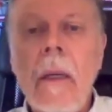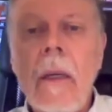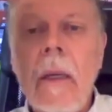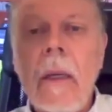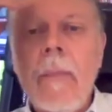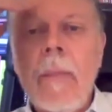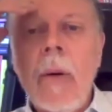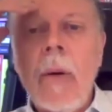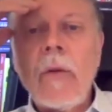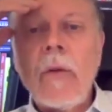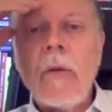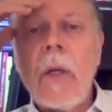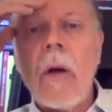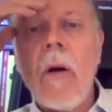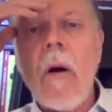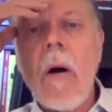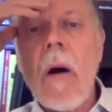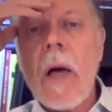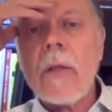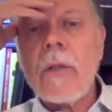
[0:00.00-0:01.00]
imposing
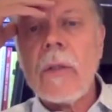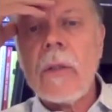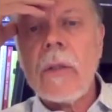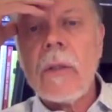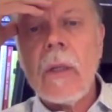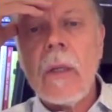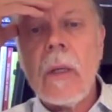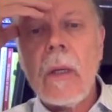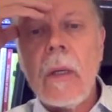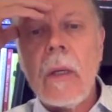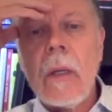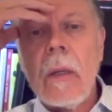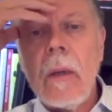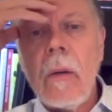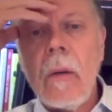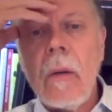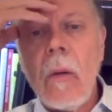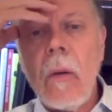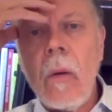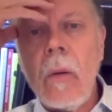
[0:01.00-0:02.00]
costs
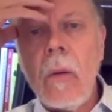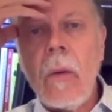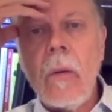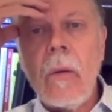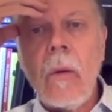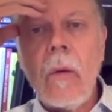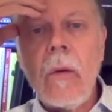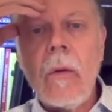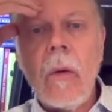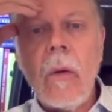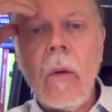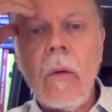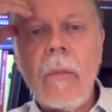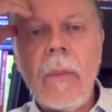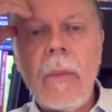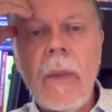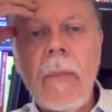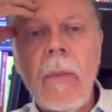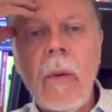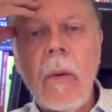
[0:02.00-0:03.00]
on
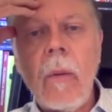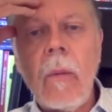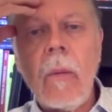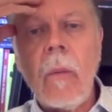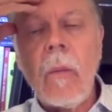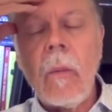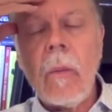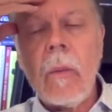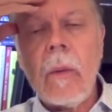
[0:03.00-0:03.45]
people